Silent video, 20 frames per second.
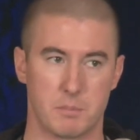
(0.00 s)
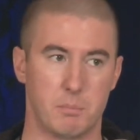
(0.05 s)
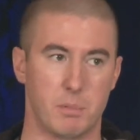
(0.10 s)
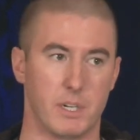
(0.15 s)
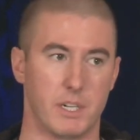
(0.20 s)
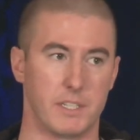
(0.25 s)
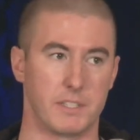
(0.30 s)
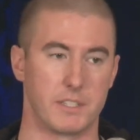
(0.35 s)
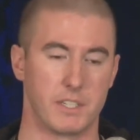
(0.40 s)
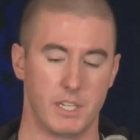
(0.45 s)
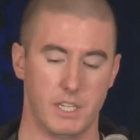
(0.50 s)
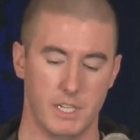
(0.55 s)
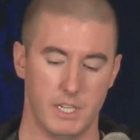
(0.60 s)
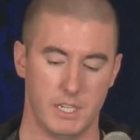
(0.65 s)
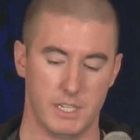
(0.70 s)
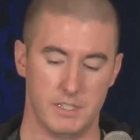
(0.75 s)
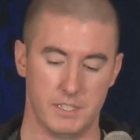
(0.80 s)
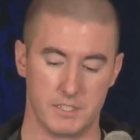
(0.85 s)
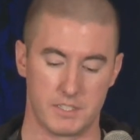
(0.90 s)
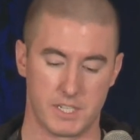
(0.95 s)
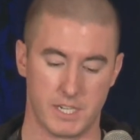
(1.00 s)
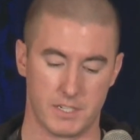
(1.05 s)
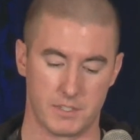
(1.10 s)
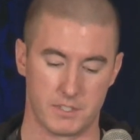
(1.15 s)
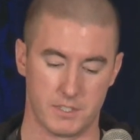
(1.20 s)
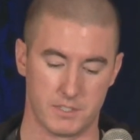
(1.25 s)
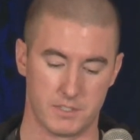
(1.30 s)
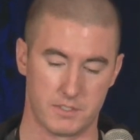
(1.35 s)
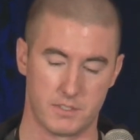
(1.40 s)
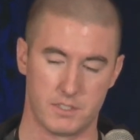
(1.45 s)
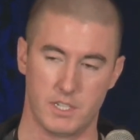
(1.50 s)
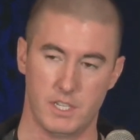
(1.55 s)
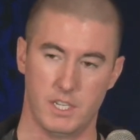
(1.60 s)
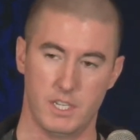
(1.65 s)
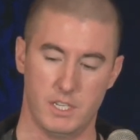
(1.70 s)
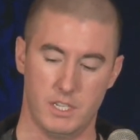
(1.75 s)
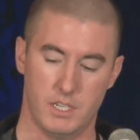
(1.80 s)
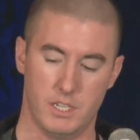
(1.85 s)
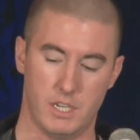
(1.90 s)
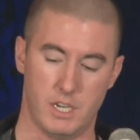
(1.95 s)
But in these cases,
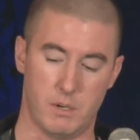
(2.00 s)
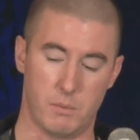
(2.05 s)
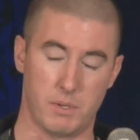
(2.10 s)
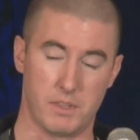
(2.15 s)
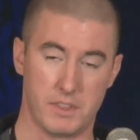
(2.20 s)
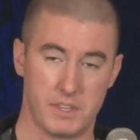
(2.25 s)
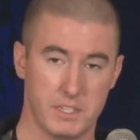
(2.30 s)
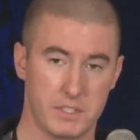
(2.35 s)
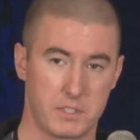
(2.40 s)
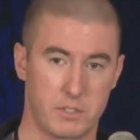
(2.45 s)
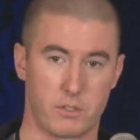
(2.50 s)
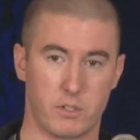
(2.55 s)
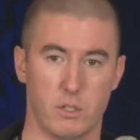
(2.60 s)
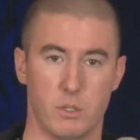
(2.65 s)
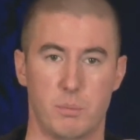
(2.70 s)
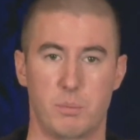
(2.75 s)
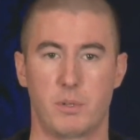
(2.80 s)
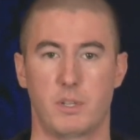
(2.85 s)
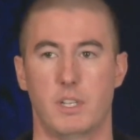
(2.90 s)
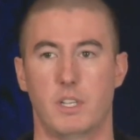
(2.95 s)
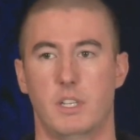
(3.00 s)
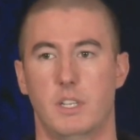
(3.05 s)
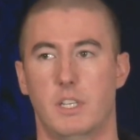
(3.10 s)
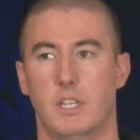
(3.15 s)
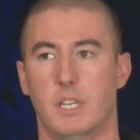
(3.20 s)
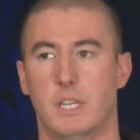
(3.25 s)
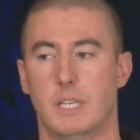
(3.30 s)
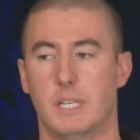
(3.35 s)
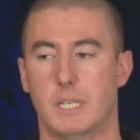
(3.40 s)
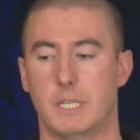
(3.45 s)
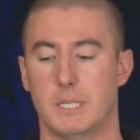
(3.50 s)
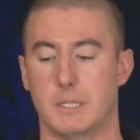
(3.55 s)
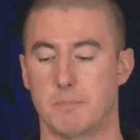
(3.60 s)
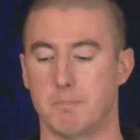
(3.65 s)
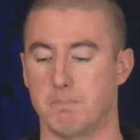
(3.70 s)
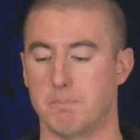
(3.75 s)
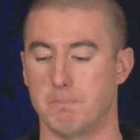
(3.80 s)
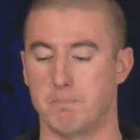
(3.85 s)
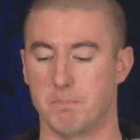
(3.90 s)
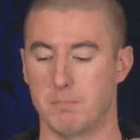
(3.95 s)
with this group,
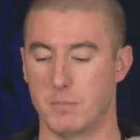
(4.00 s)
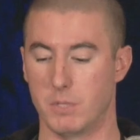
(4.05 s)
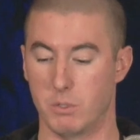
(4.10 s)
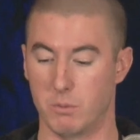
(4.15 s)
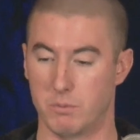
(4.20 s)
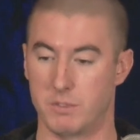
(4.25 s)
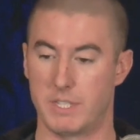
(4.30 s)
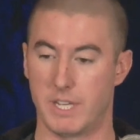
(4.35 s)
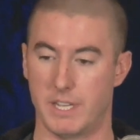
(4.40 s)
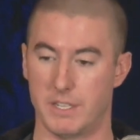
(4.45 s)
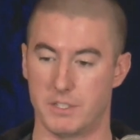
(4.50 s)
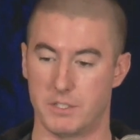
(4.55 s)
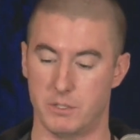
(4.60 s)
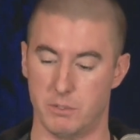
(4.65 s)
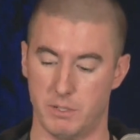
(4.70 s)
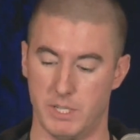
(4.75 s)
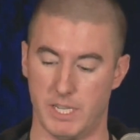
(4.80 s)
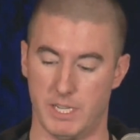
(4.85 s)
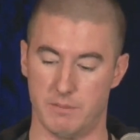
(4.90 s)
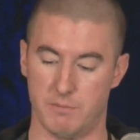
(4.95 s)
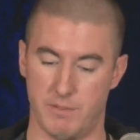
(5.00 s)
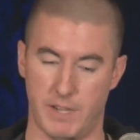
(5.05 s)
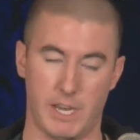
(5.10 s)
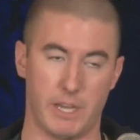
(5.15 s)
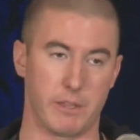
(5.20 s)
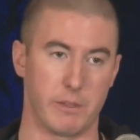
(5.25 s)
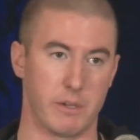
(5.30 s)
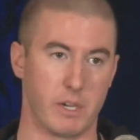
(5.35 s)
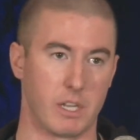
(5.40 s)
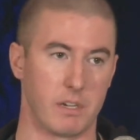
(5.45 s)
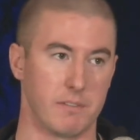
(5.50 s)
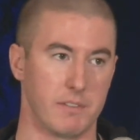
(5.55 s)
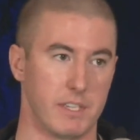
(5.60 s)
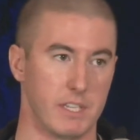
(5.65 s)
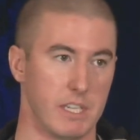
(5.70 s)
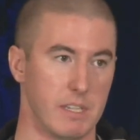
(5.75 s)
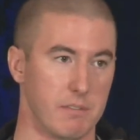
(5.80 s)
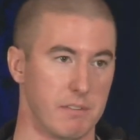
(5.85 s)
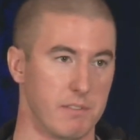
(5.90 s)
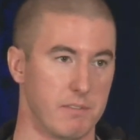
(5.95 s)
you tend to get value out of
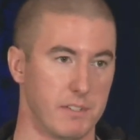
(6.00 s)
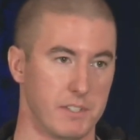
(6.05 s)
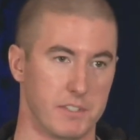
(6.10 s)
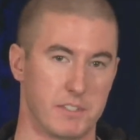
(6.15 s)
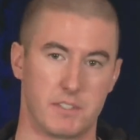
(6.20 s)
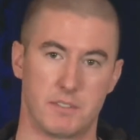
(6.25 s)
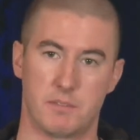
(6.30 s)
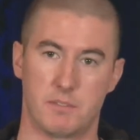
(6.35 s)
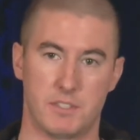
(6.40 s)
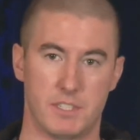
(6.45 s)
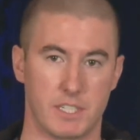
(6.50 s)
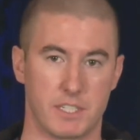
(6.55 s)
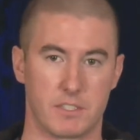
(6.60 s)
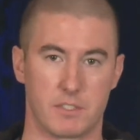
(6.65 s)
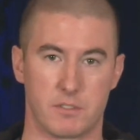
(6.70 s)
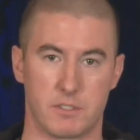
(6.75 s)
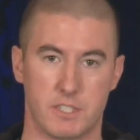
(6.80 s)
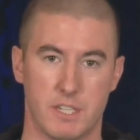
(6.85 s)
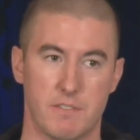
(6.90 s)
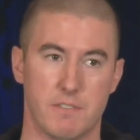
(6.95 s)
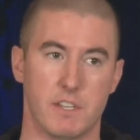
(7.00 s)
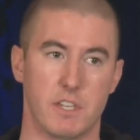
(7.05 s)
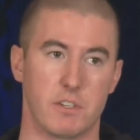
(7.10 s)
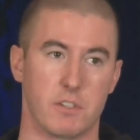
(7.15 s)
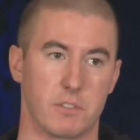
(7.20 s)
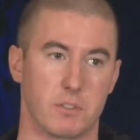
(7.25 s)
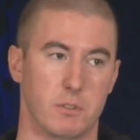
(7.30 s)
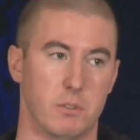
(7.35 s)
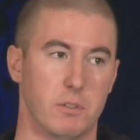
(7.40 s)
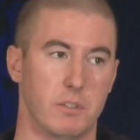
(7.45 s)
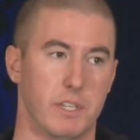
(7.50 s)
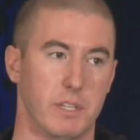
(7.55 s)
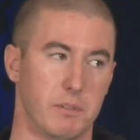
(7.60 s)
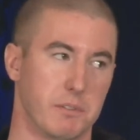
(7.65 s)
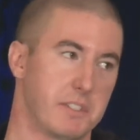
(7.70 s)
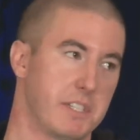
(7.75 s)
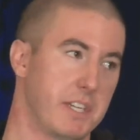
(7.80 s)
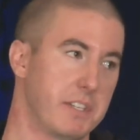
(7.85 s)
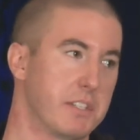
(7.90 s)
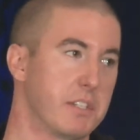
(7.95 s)
it, even if it's 6 or 7 years old. They'll
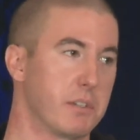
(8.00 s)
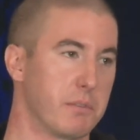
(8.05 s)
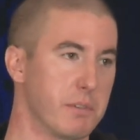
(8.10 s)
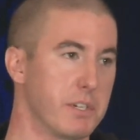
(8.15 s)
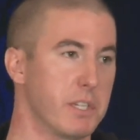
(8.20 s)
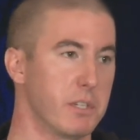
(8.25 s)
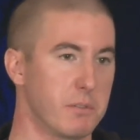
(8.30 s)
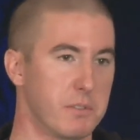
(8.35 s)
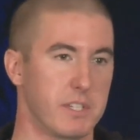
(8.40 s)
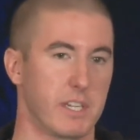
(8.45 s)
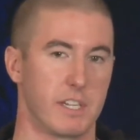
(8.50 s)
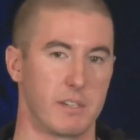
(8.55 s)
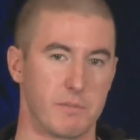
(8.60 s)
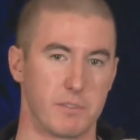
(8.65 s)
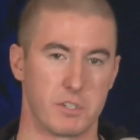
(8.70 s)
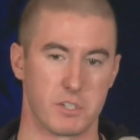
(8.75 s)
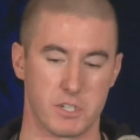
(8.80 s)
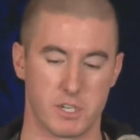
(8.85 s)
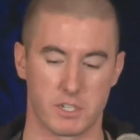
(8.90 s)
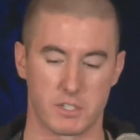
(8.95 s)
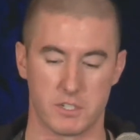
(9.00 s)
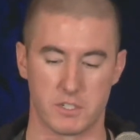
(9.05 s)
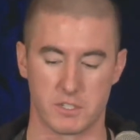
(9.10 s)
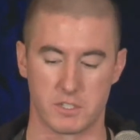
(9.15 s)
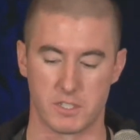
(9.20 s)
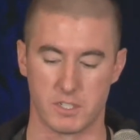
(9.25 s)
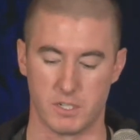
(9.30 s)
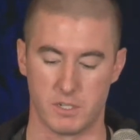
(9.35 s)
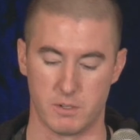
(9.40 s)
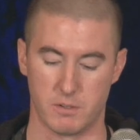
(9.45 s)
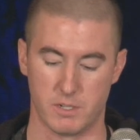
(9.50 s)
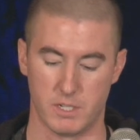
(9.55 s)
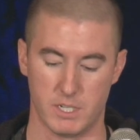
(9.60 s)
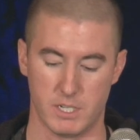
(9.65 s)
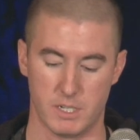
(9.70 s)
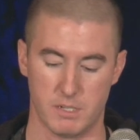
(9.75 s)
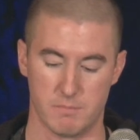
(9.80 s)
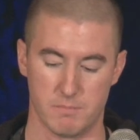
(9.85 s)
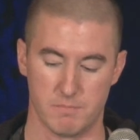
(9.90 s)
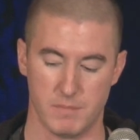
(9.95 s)
tend to reuse that infrastructure. So,
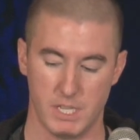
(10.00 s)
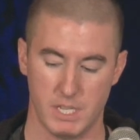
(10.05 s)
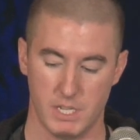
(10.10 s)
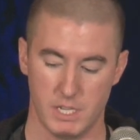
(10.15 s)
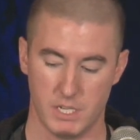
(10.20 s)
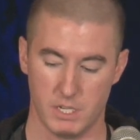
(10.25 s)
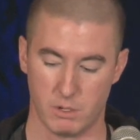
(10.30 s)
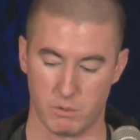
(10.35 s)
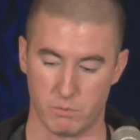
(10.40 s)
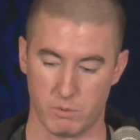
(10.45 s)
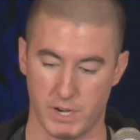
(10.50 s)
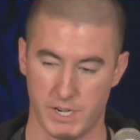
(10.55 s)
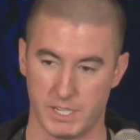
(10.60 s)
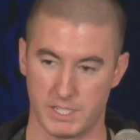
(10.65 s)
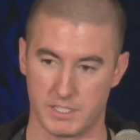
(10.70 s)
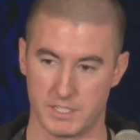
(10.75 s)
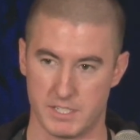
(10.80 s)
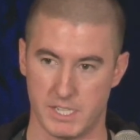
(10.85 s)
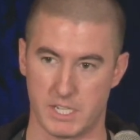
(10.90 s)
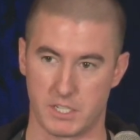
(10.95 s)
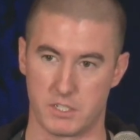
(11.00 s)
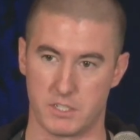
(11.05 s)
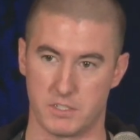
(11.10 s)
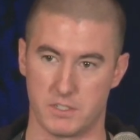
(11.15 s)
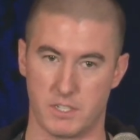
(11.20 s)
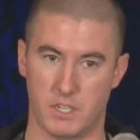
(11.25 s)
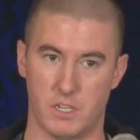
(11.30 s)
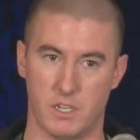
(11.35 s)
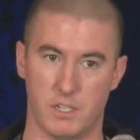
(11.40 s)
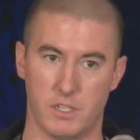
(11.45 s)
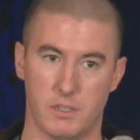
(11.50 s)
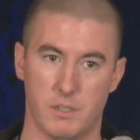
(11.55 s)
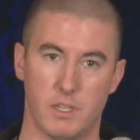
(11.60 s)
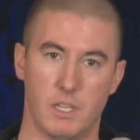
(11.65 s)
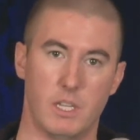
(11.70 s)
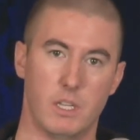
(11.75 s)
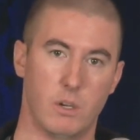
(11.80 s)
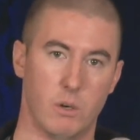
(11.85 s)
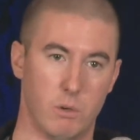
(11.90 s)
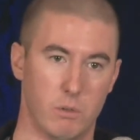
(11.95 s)
writing detections on
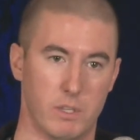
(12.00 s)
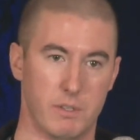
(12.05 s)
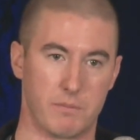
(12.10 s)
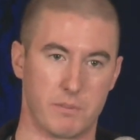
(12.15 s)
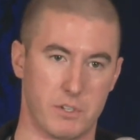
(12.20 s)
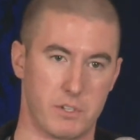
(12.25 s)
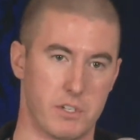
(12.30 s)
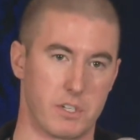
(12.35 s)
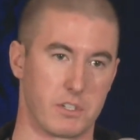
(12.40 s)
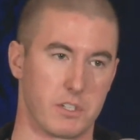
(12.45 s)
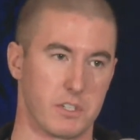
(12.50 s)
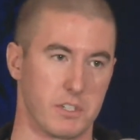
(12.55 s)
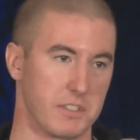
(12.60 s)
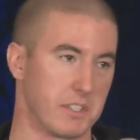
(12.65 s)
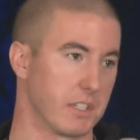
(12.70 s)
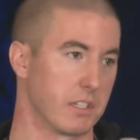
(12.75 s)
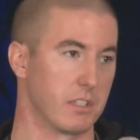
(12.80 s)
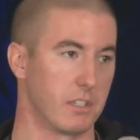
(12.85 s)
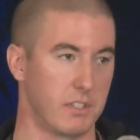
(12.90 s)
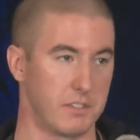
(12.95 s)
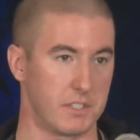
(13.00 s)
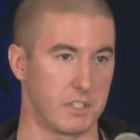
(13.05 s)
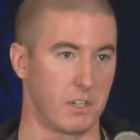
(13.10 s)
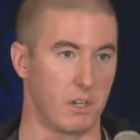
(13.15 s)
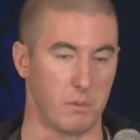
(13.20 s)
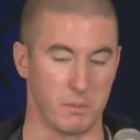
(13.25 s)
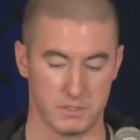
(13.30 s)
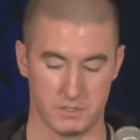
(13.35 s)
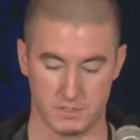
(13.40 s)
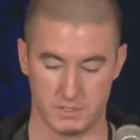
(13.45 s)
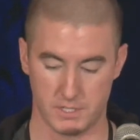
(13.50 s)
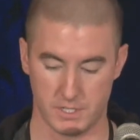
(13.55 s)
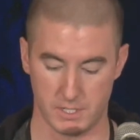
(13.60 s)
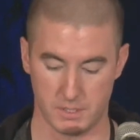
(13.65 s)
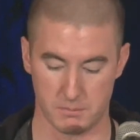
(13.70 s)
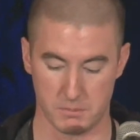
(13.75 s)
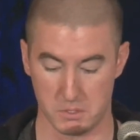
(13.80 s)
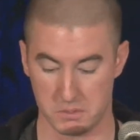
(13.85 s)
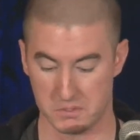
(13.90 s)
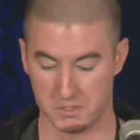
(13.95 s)
old infrastructure isn't always
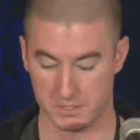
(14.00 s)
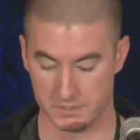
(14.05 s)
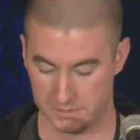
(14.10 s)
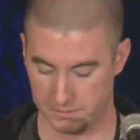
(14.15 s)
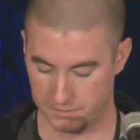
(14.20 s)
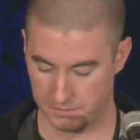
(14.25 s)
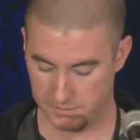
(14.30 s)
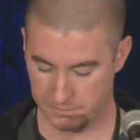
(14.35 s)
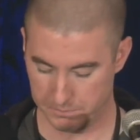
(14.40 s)
useless.